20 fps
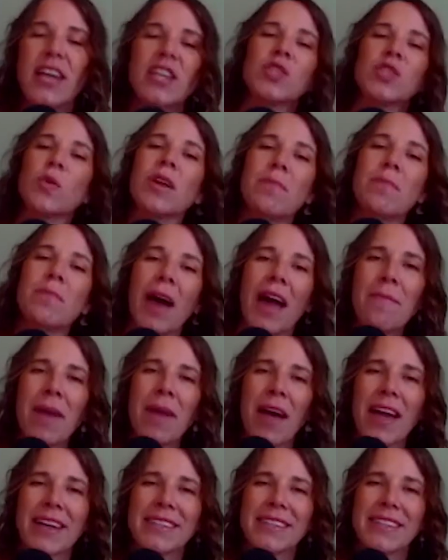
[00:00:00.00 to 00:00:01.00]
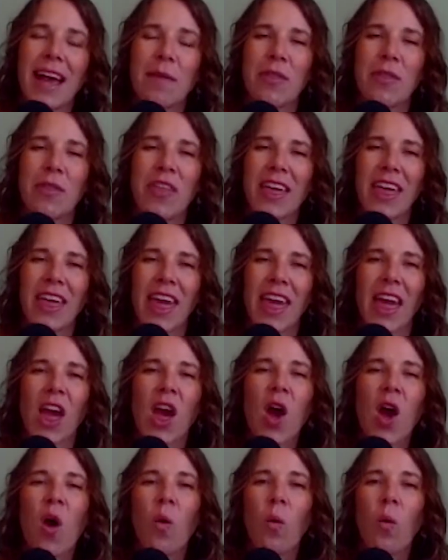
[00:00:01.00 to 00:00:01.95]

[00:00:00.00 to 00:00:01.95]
So in my mind, I'm thinking,